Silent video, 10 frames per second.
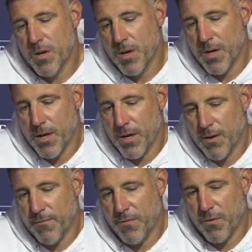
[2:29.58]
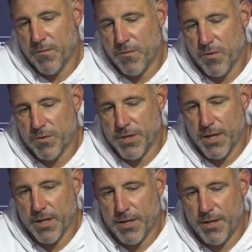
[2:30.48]
uh, for for
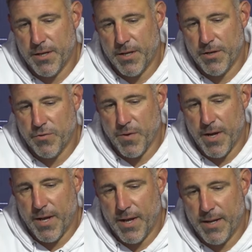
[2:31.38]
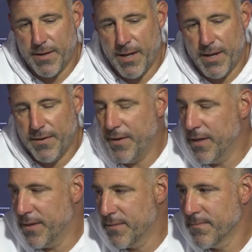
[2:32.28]
Jalen and, and Dre and and
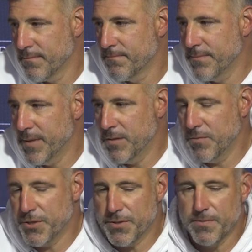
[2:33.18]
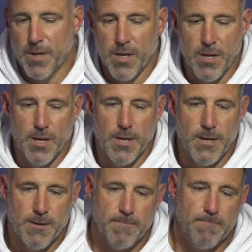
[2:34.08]
Dylan. You know, just
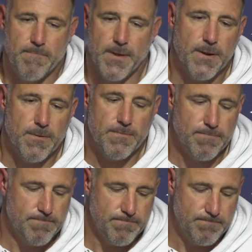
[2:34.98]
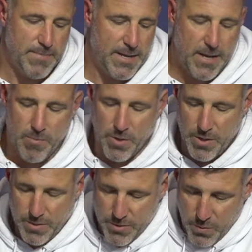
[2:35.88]
you know being able
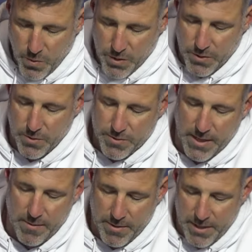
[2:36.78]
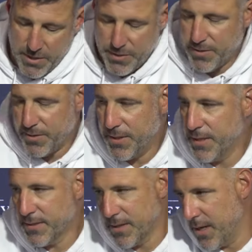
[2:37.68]
to to work those combinations, and
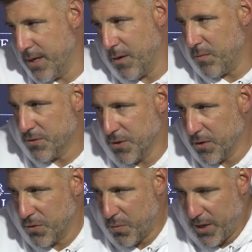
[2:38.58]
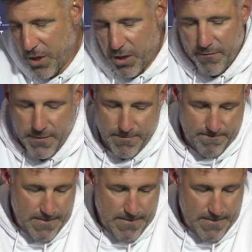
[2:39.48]
that's kind of how we'll start the week off, and